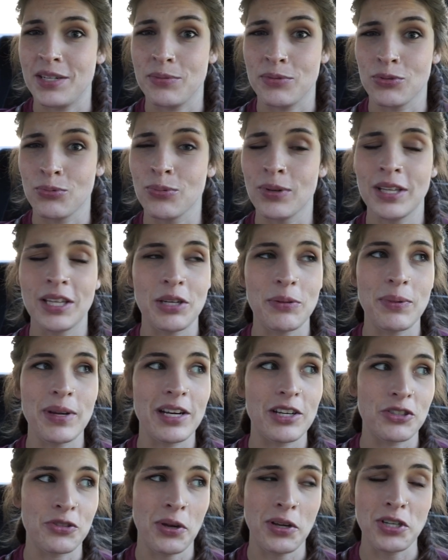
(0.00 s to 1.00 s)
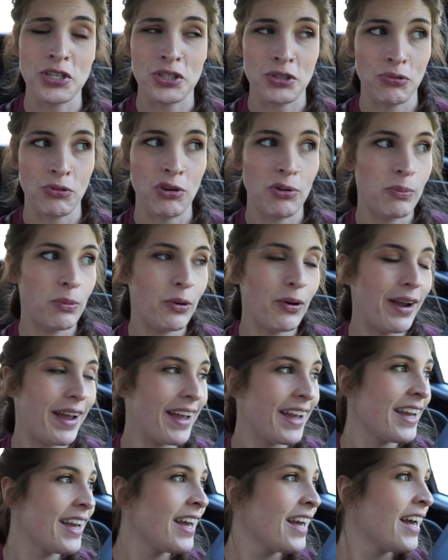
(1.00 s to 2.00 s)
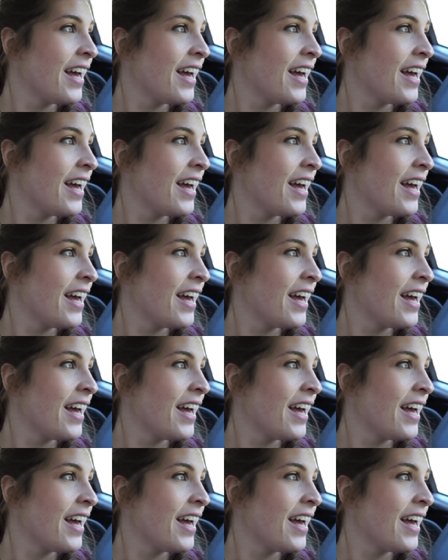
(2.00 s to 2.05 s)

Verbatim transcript: It was really weird, so I just threw them away